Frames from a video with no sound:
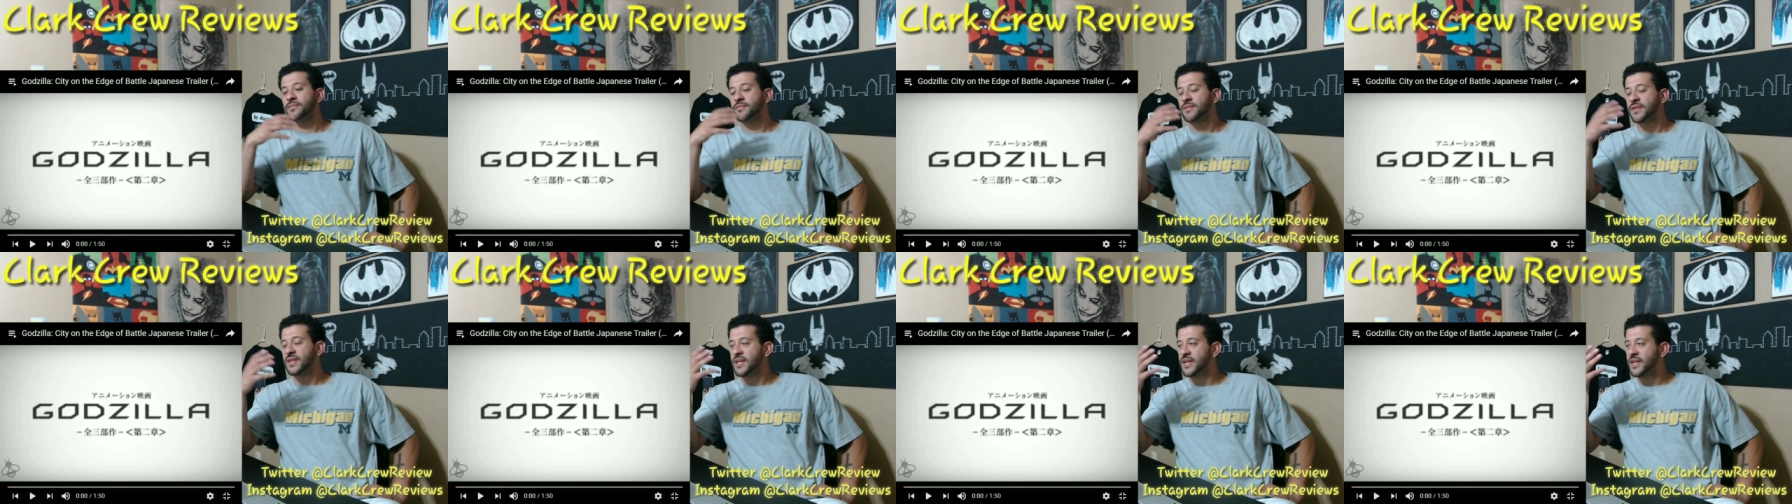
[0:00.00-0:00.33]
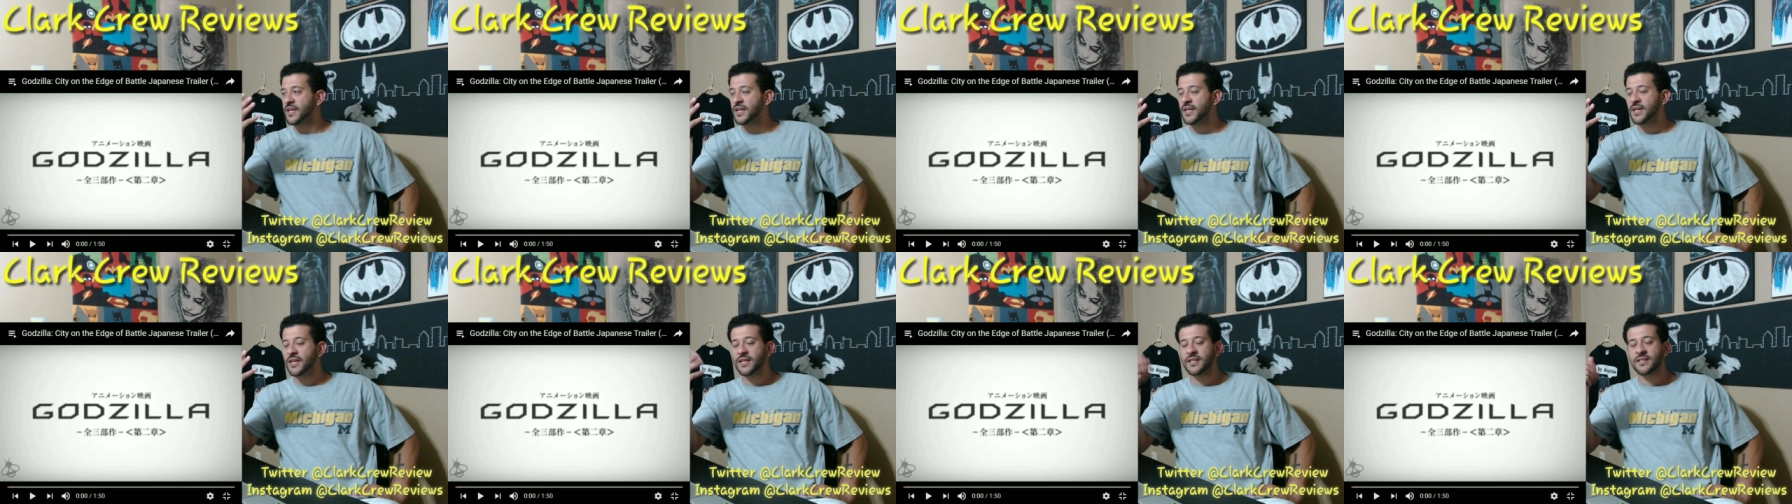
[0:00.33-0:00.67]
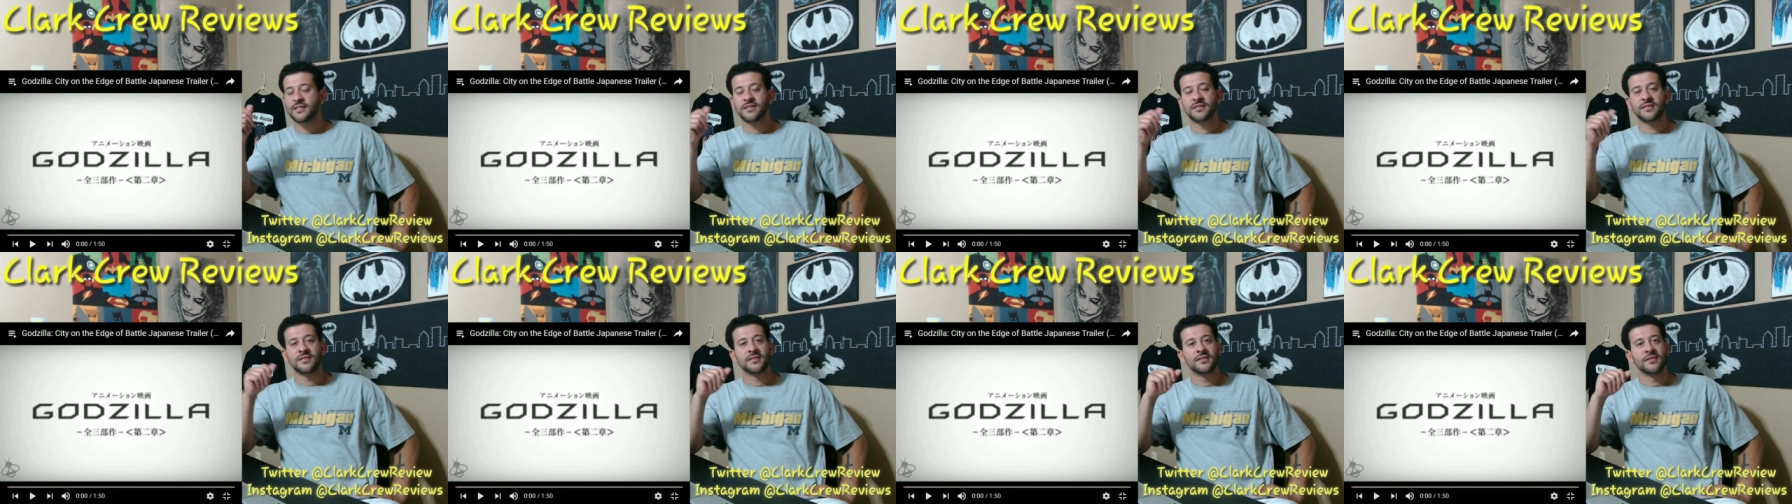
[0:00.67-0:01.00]

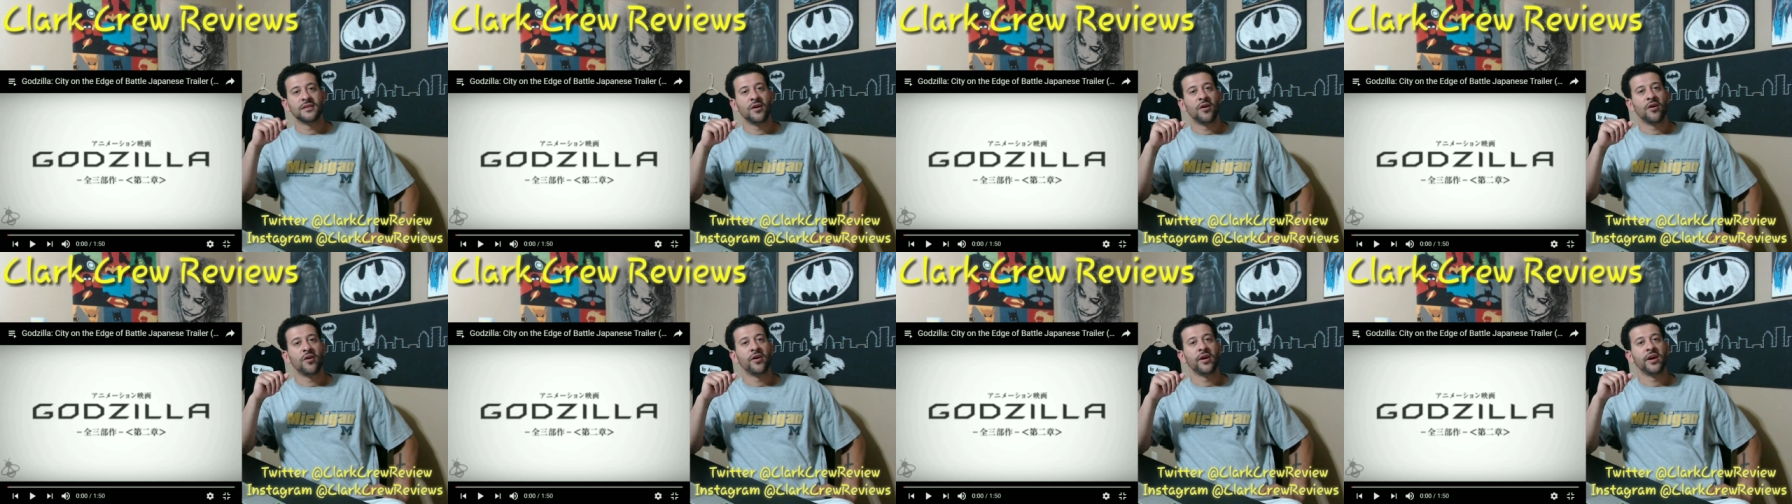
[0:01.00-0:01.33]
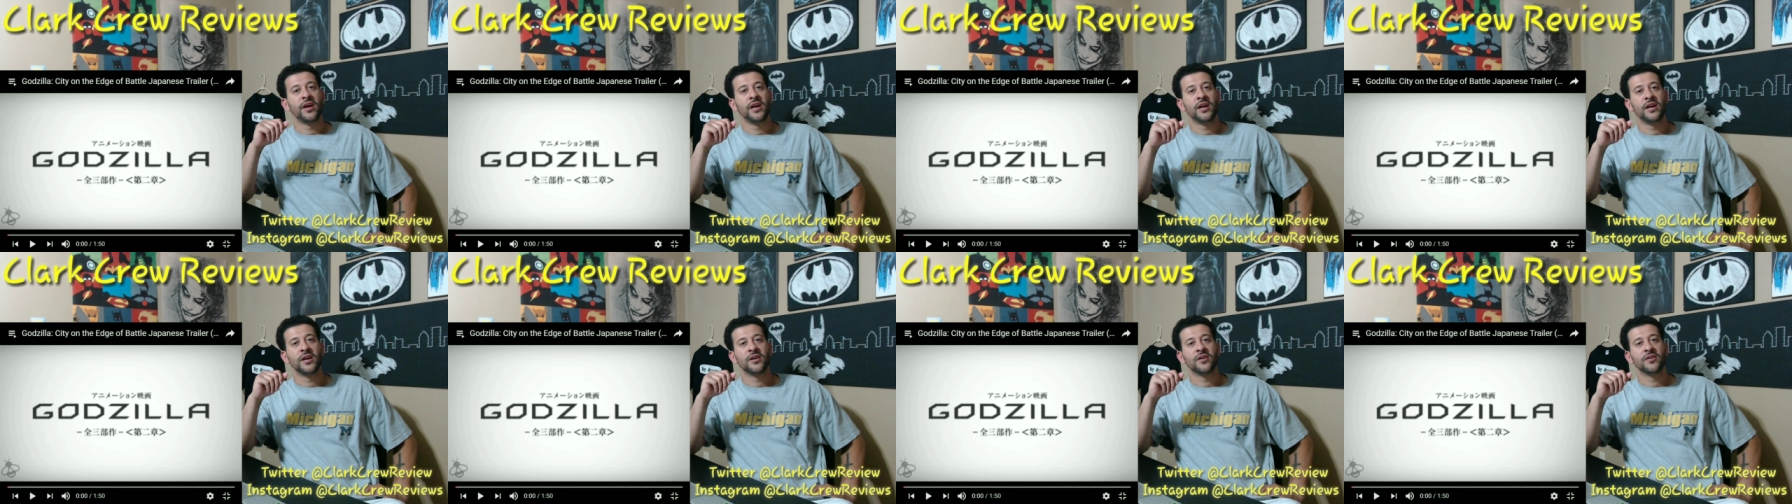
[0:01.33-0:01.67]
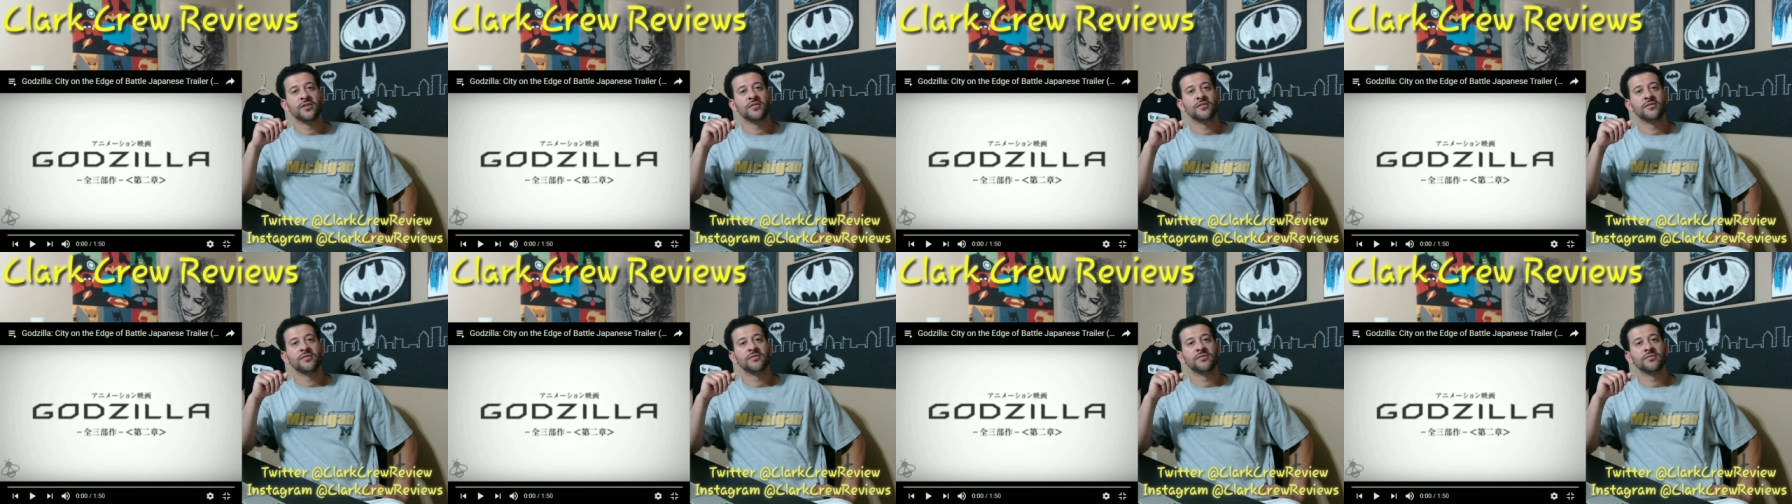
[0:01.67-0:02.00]
Kids aren't here,